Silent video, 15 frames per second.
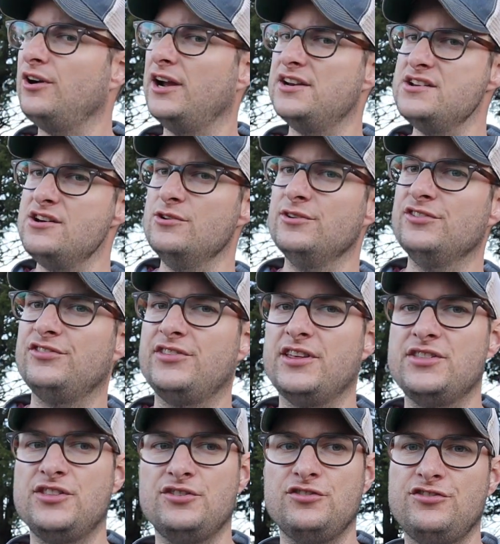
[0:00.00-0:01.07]
I noticed
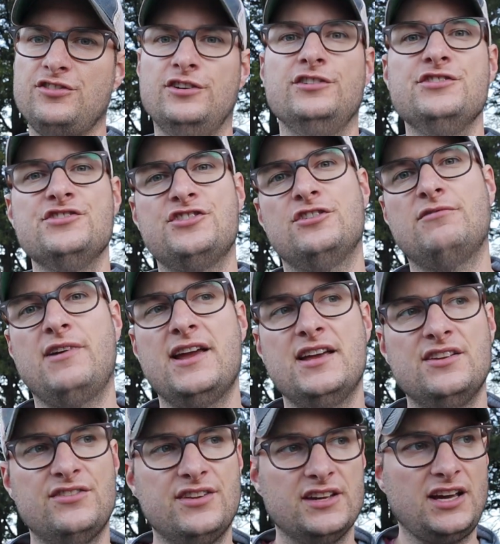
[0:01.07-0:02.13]
that there's certain
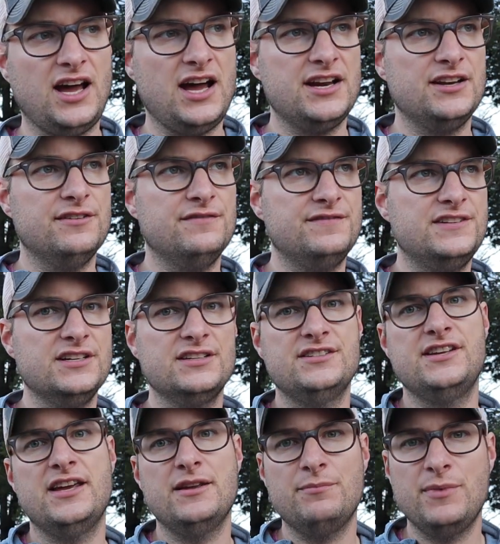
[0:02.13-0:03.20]
terrains that kind of
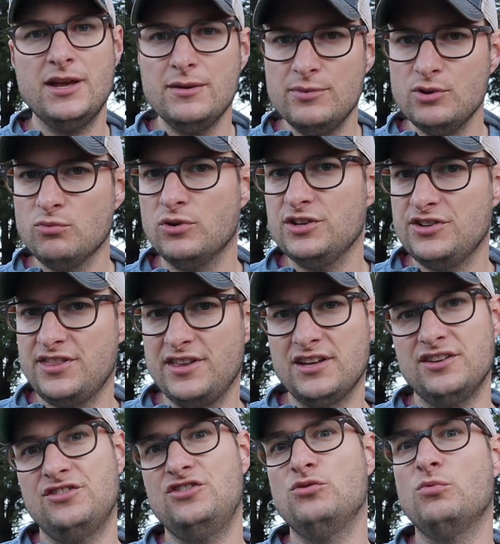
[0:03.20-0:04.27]
dictate maybe what
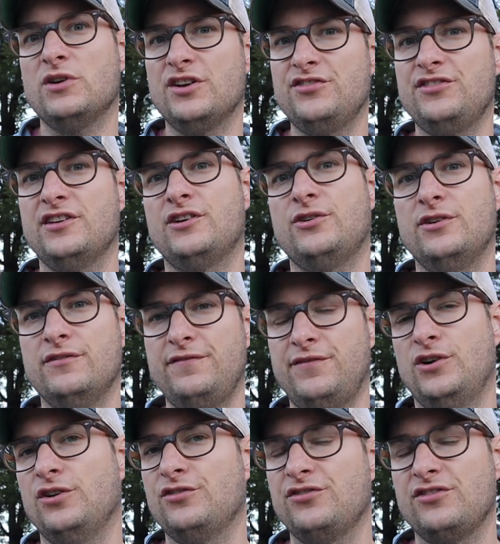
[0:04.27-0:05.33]
things you want to stick on
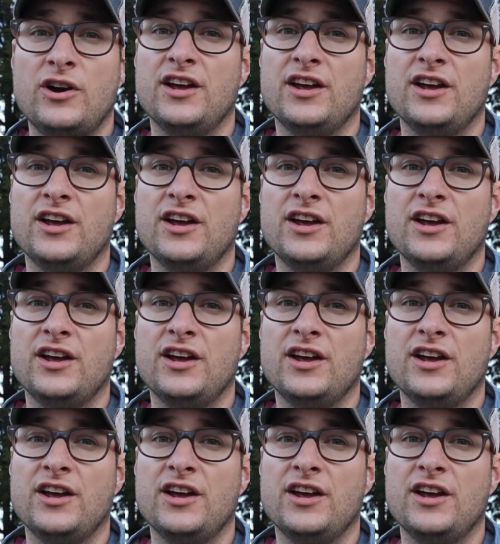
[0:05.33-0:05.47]
first.